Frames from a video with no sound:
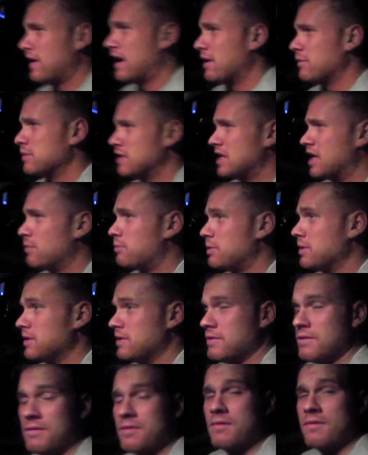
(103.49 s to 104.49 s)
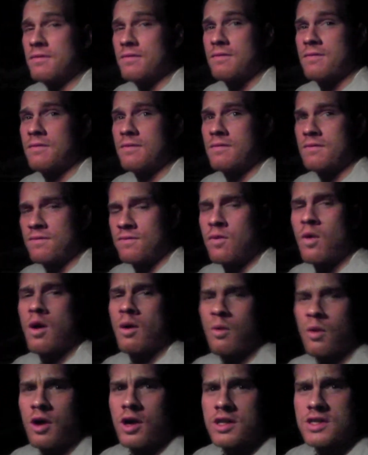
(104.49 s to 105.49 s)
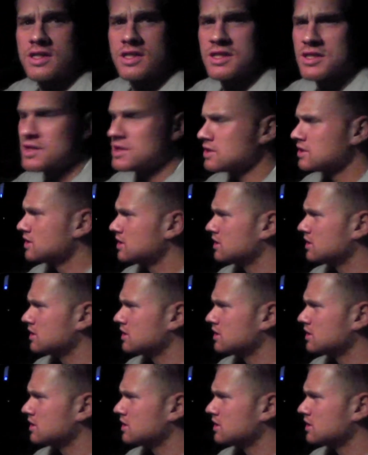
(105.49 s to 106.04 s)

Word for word: family up in four words.